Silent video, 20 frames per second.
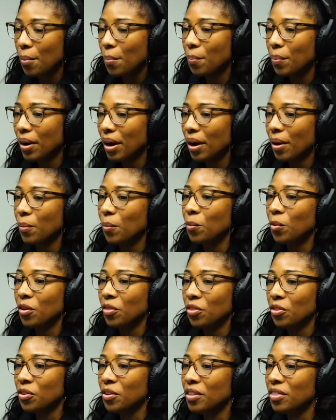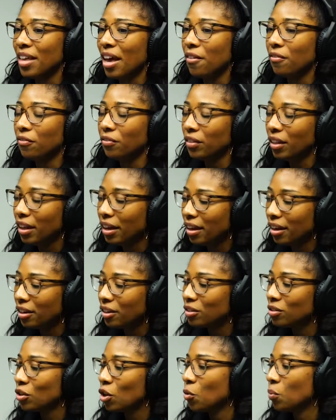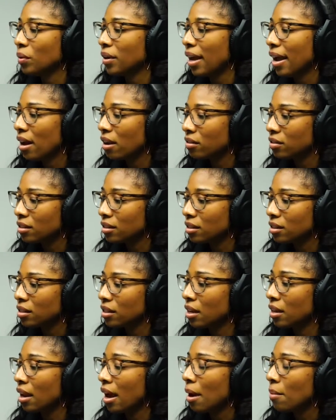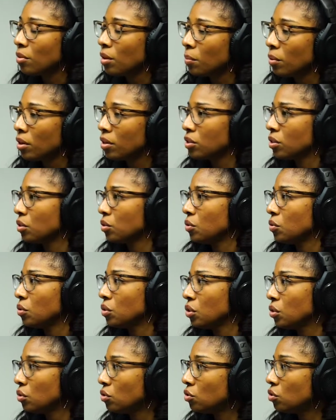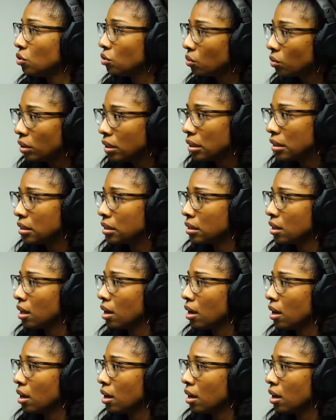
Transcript: But when you get that flood and those open houses, and I'm the person who still enjoys